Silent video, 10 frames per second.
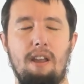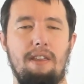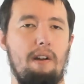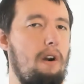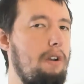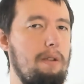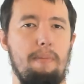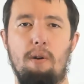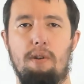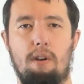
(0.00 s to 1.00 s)
they're only
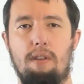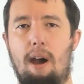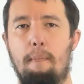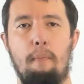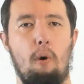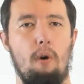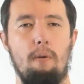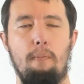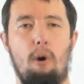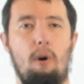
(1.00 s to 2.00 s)
building on that more
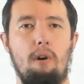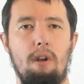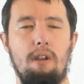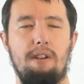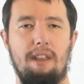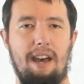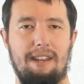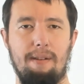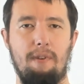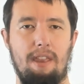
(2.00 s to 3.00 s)
and more, so
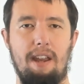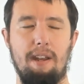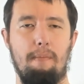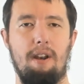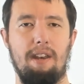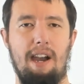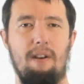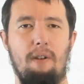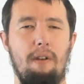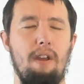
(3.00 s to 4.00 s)
that's something they're doubling
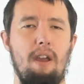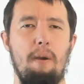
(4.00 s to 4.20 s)
down on.